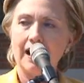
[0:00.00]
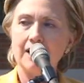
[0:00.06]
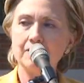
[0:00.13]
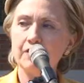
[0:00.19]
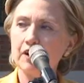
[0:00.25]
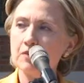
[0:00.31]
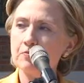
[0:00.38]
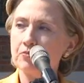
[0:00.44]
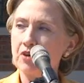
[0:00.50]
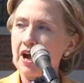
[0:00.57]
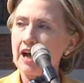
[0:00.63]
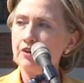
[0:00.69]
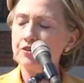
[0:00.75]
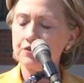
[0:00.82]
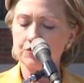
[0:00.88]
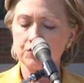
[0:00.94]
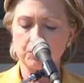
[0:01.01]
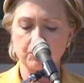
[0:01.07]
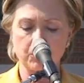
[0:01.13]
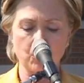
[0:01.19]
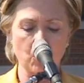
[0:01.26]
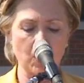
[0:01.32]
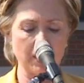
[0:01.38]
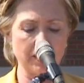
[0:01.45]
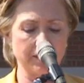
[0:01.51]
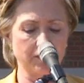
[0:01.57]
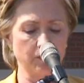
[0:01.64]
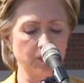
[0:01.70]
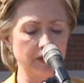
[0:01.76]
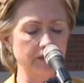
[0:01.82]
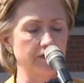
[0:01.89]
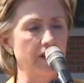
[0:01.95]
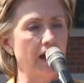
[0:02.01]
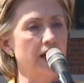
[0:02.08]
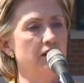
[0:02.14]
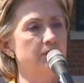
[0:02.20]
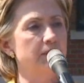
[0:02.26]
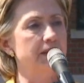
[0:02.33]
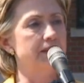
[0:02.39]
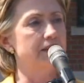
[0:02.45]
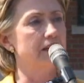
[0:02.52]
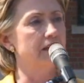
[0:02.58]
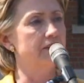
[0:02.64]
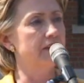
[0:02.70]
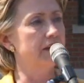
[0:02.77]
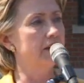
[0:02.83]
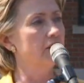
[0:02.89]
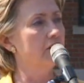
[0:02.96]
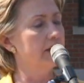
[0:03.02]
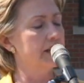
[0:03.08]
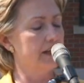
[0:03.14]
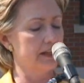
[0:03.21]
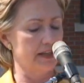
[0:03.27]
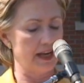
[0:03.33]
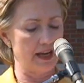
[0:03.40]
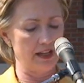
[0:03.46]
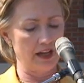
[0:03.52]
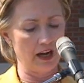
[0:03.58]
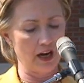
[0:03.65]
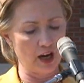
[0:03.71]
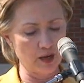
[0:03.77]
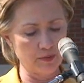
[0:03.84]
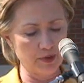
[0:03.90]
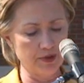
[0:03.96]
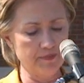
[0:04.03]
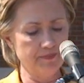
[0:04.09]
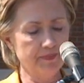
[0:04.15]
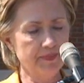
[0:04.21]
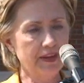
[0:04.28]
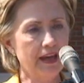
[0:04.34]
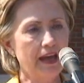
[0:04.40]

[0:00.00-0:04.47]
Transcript: I'm very proud to support the redevelopment of the Erie Canal Harbor,